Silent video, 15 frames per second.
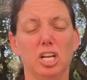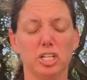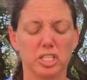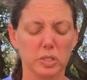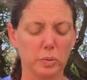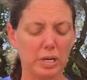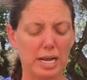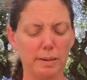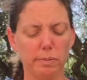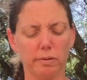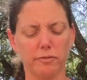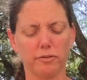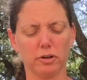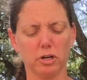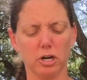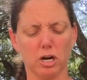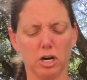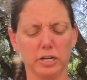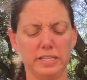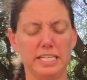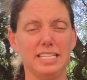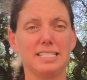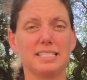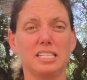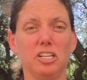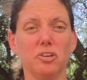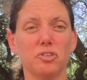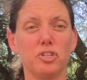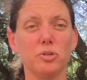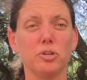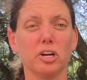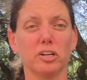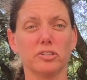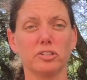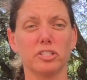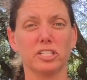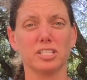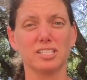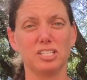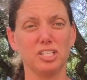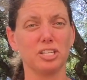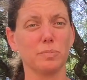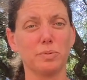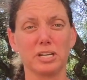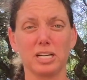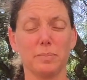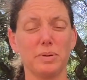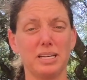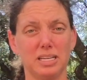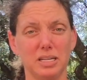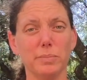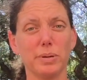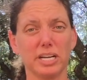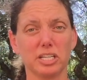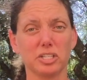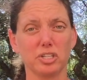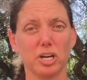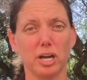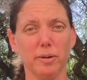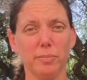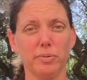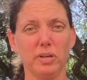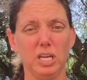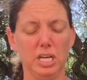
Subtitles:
So what I prefer are these CO2 cartridges that you can pick up at any bike shop.